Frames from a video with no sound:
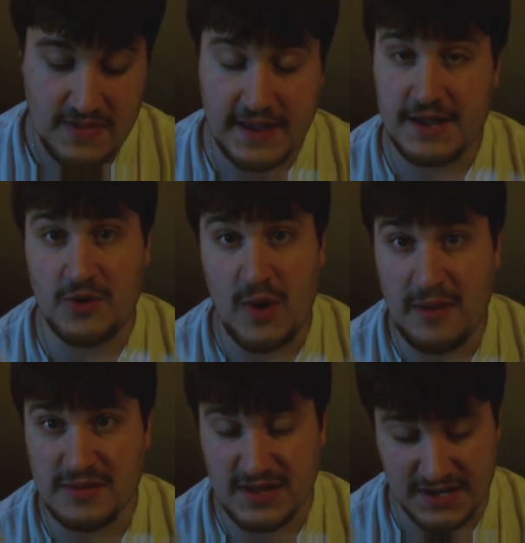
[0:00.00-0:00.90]
they get
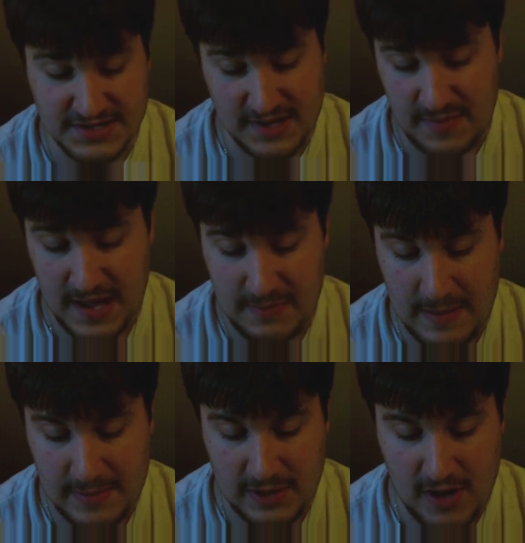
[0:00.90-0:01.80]
away with it because they pay
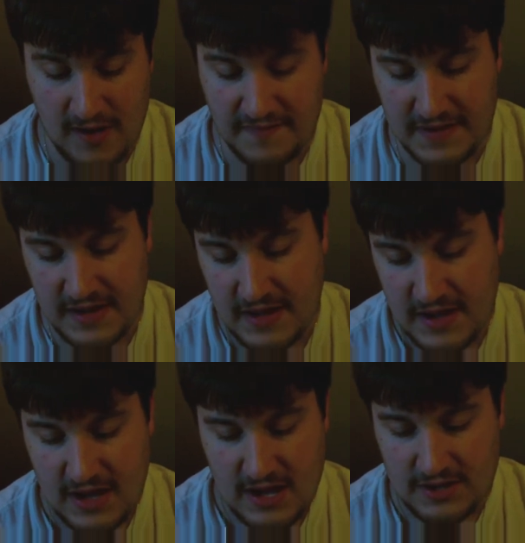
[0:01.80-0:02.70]
people off and
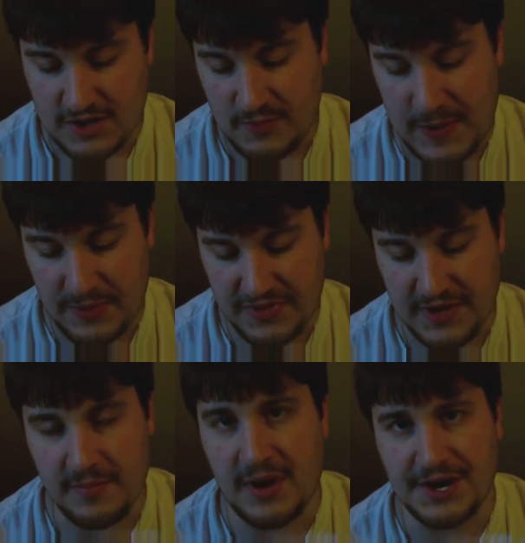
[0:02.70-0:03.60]
you know, people
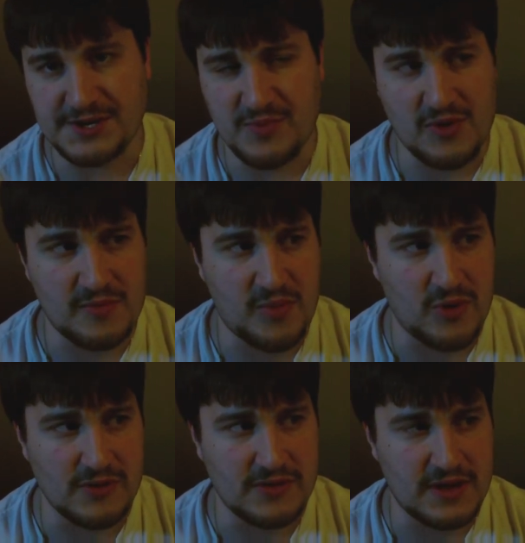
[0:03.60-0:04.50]
think money is more
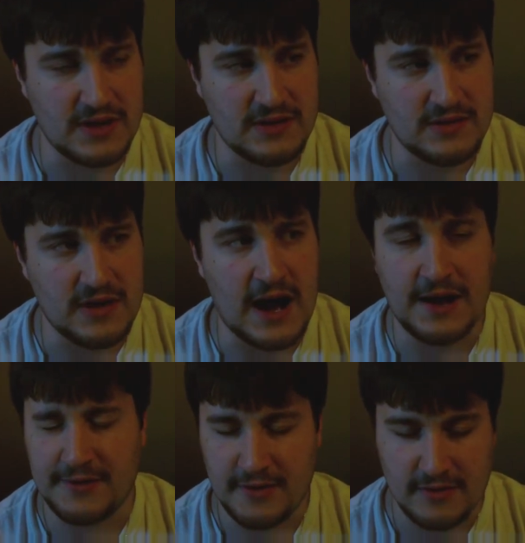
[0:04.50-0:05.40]
important than
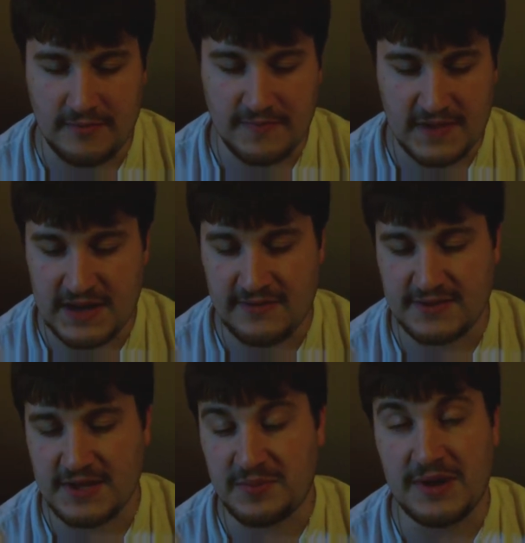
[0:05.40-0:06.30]
honor and, and
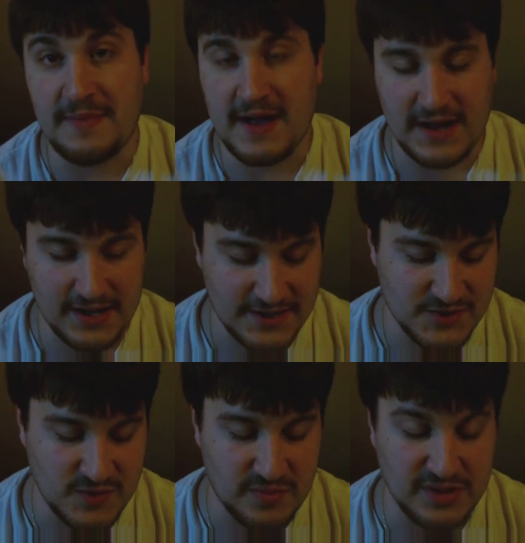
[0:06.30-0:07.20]
everything. But I'm not getting
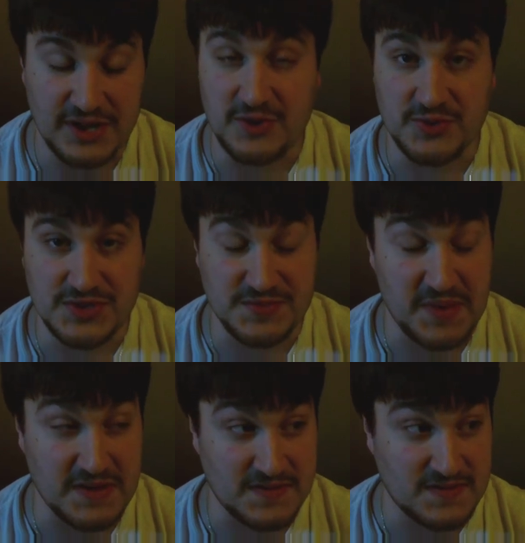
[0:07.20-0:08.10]
into a political
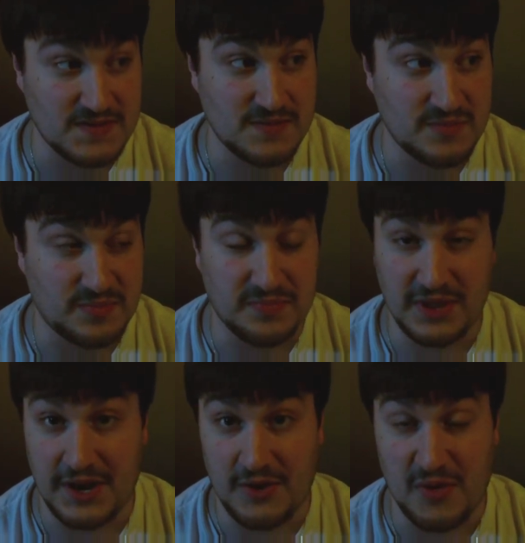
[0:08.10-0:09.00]
debate,
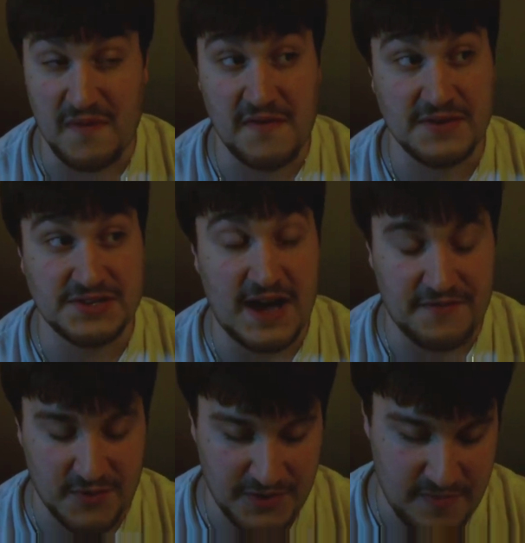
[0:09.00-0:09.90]
political or
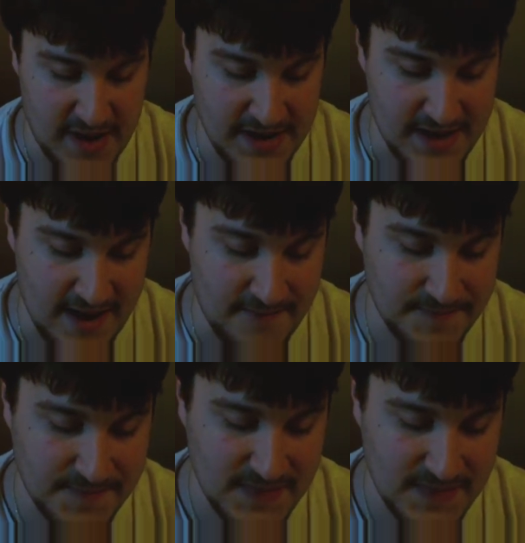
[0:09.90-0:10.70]
philosophical debate now.